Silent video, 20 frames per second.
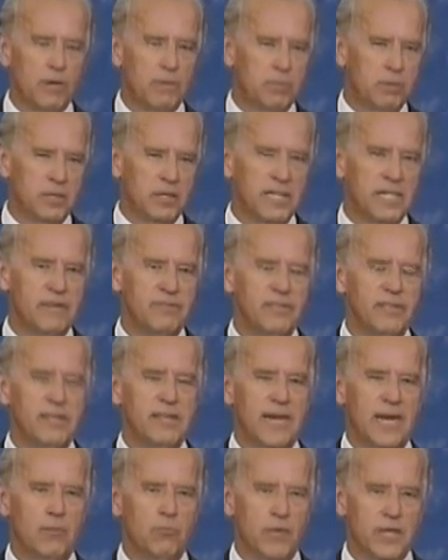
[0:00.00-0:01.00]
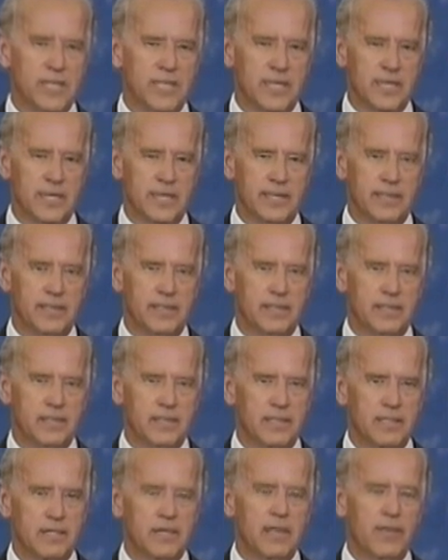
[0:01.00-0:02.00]
We believed it, and we did.
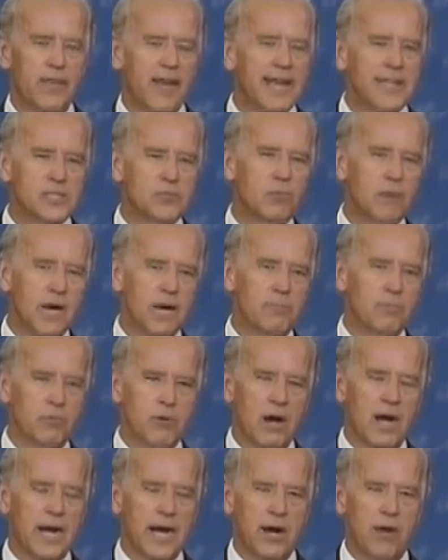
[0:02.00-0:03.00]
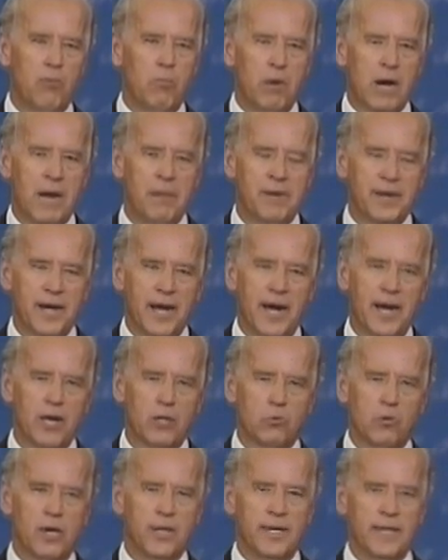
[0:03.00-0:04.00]
That's why Barack Obama and I
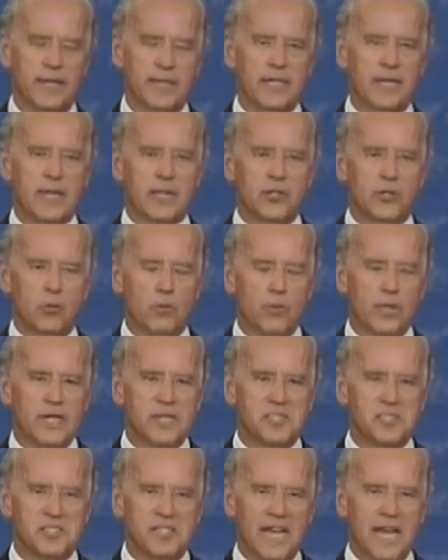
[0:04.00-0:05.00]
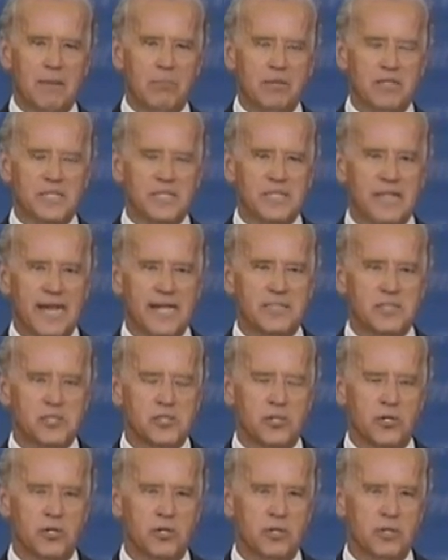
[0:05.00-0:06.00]
are running, to reestablish that
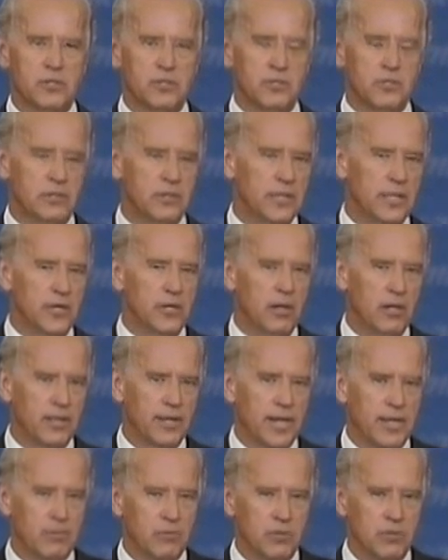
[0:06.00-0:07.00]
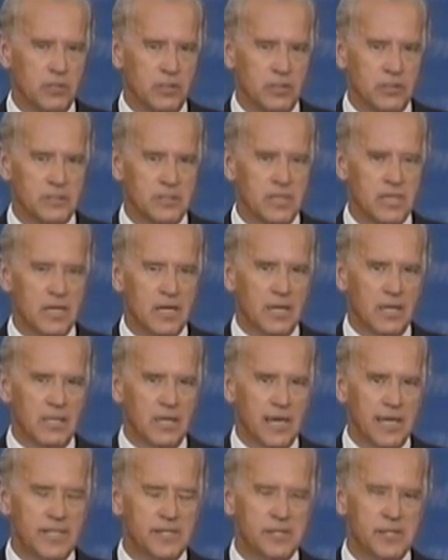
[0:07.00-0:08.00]
certitude in our neighborhoods.
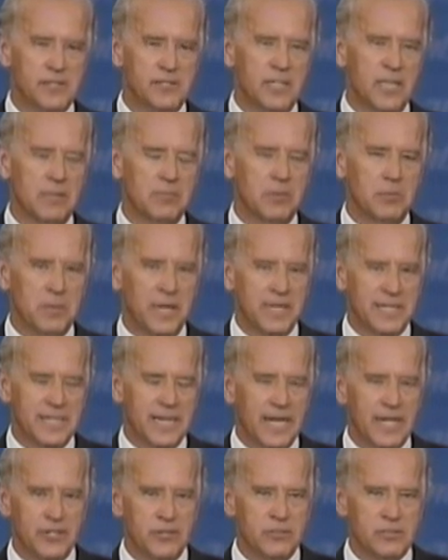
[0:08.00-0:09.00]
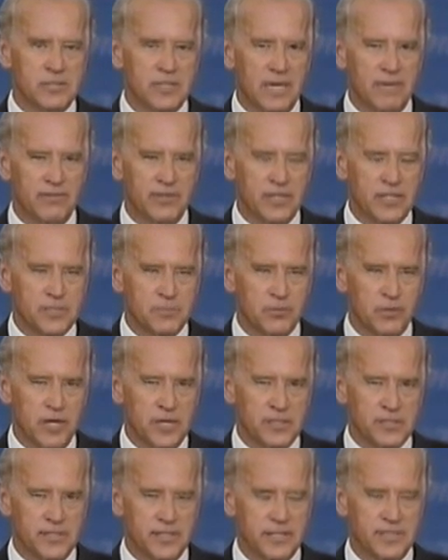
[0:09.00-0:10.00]
Ladies and gentlemen, my dad used to have an
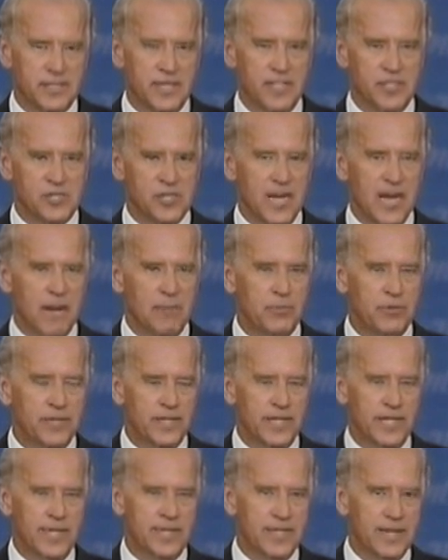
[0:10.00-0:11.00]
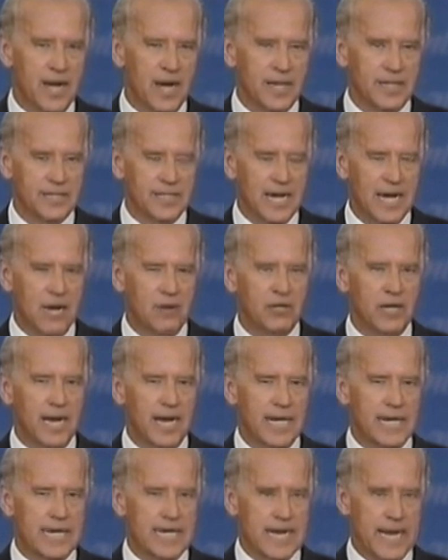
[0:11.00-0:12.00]
expression. He'd say, "Champ, when you get knocked down,
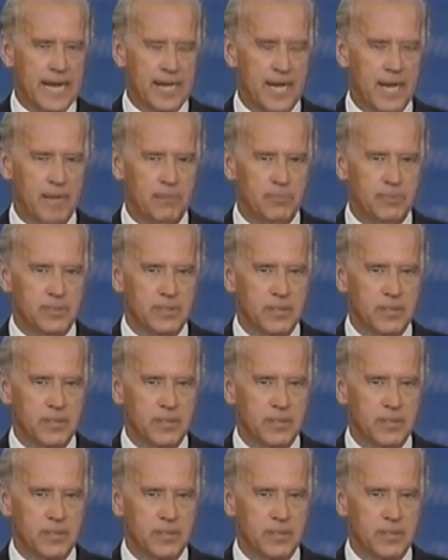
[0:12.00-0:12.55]
get up."